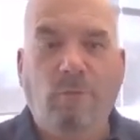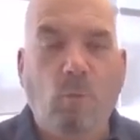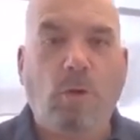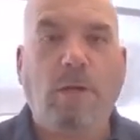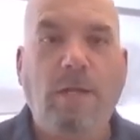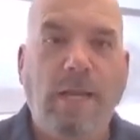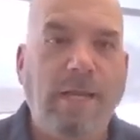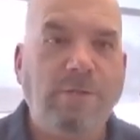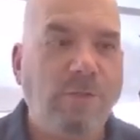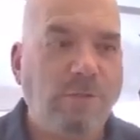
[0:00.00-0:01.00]
work in an
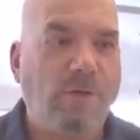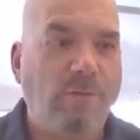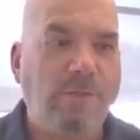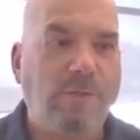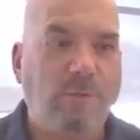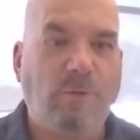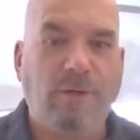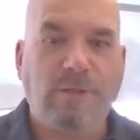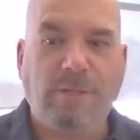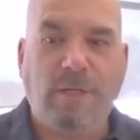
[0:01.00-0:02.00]
aging services
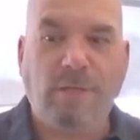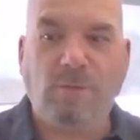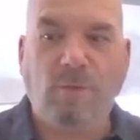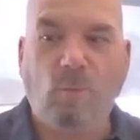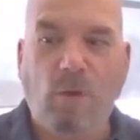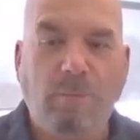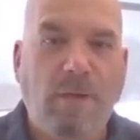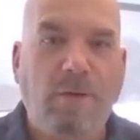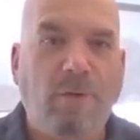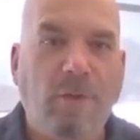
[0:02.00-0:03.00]
organization, what
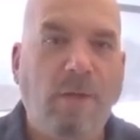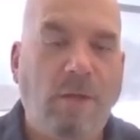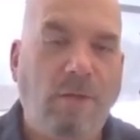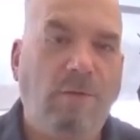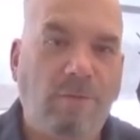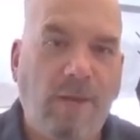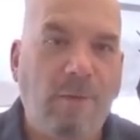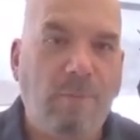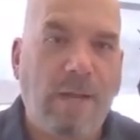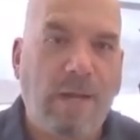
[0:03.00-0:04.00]
better thing can you say
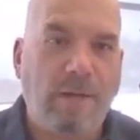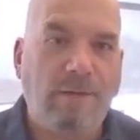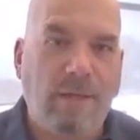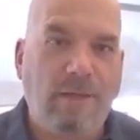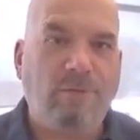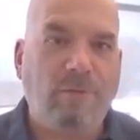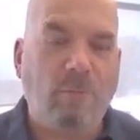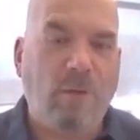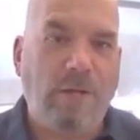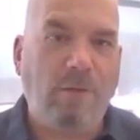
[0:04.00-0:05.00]
about it to have
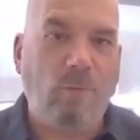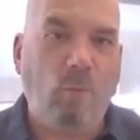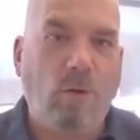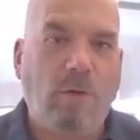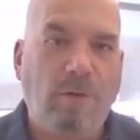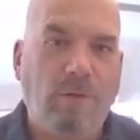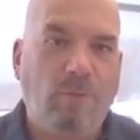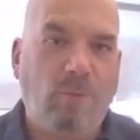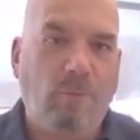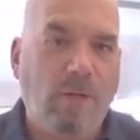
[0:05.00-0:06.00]
somebody who worked in his
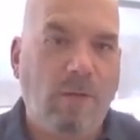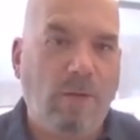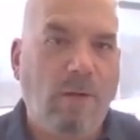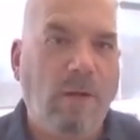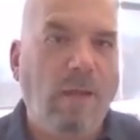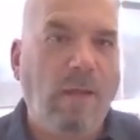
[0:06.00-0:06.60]
career,